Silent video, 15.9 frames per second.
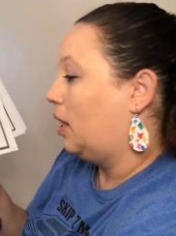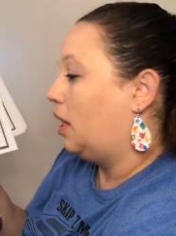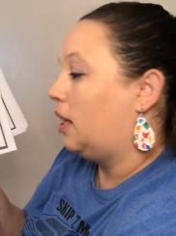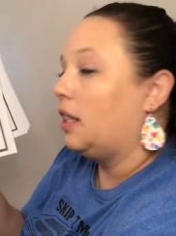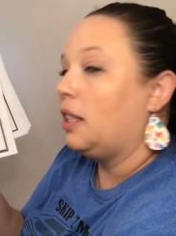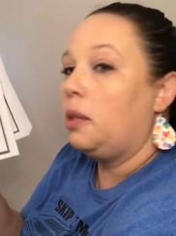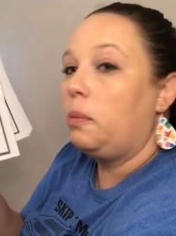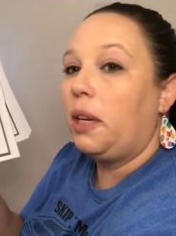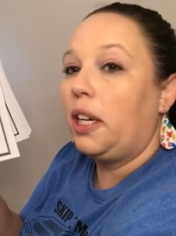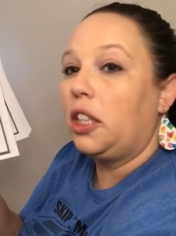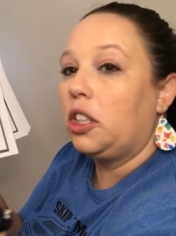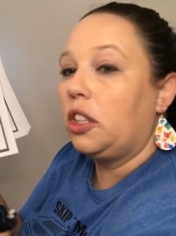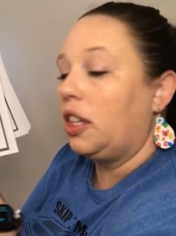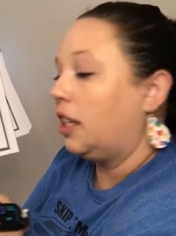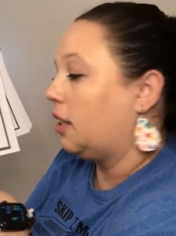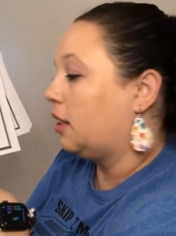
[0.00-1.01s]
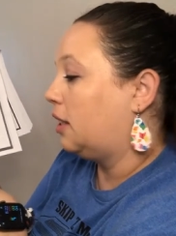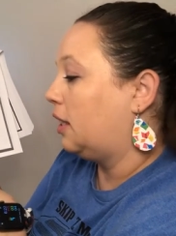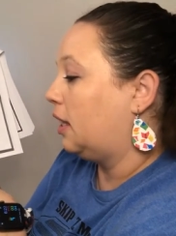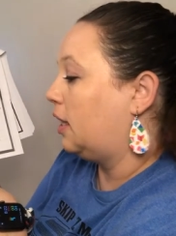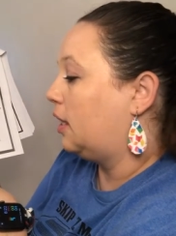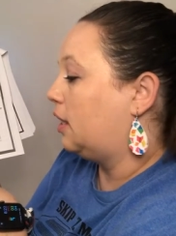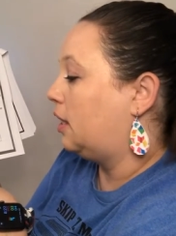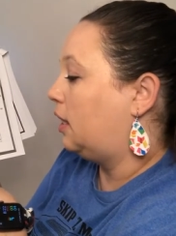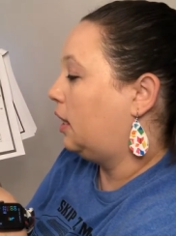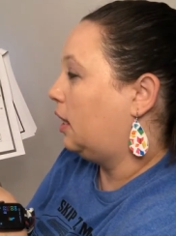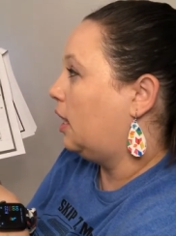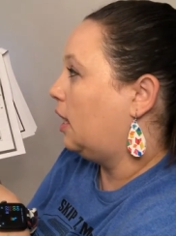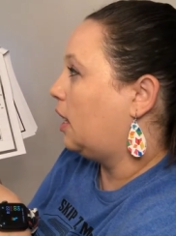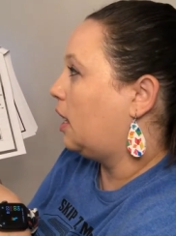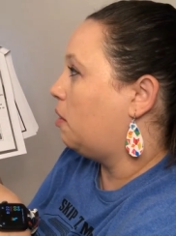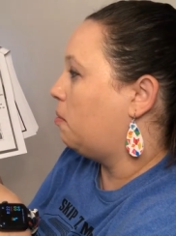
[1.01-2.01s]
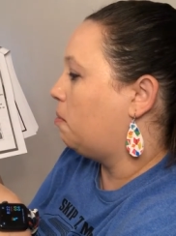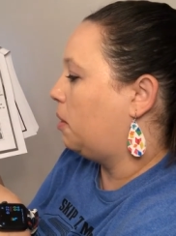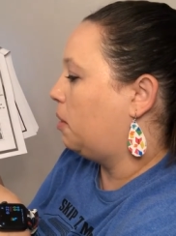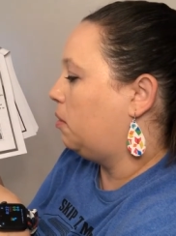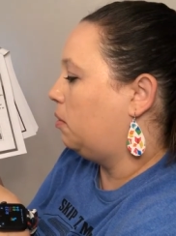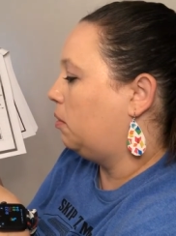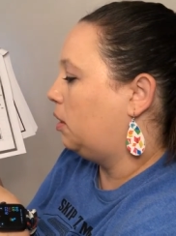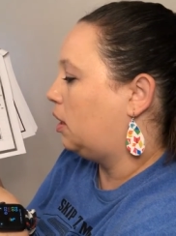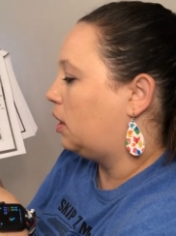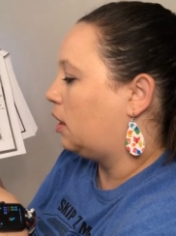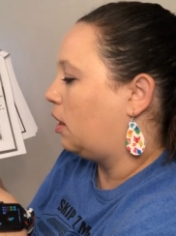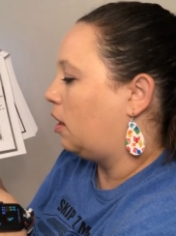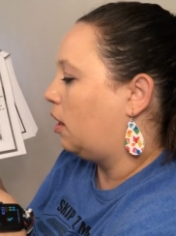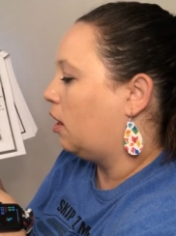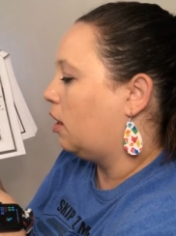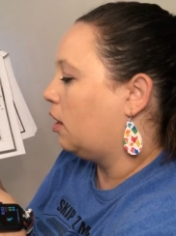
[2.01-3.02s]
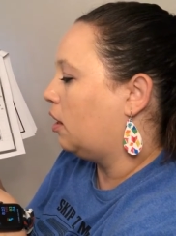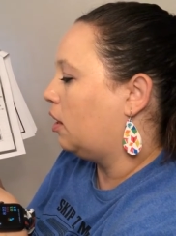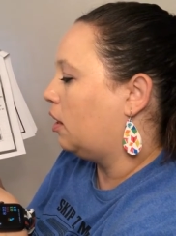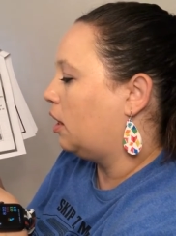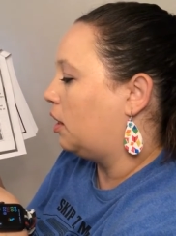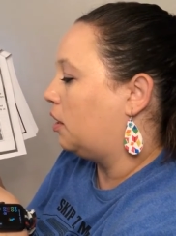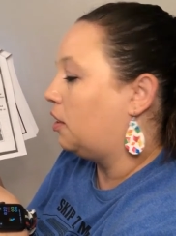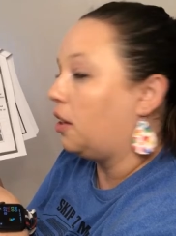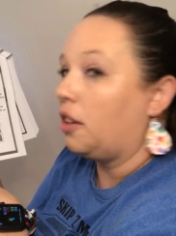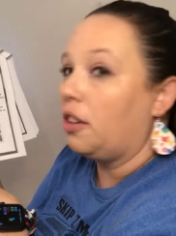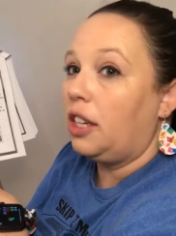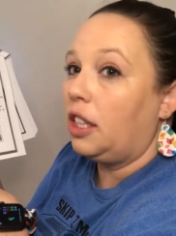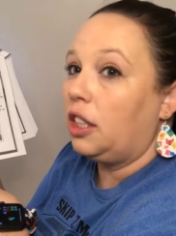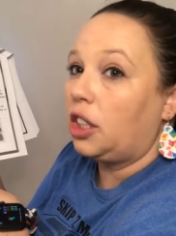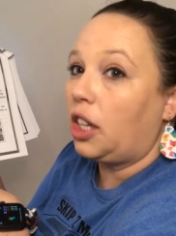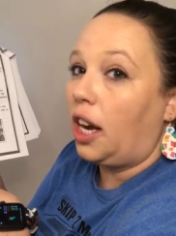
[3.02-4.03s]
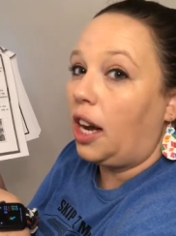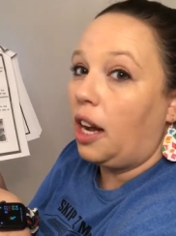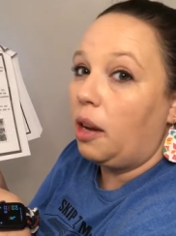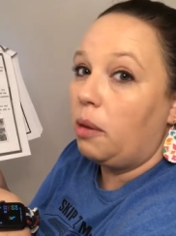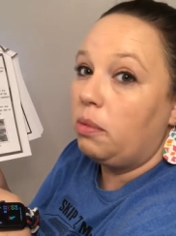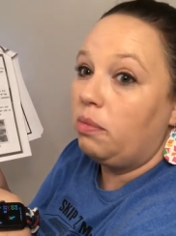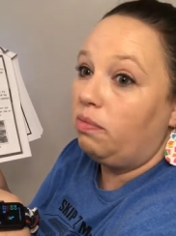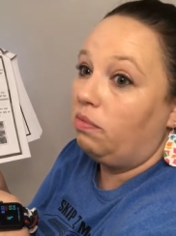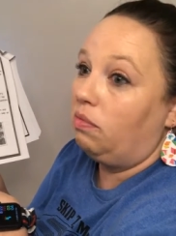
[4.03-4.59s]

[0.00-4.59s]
And this picture here says, digging out bones is a hard and dirty job.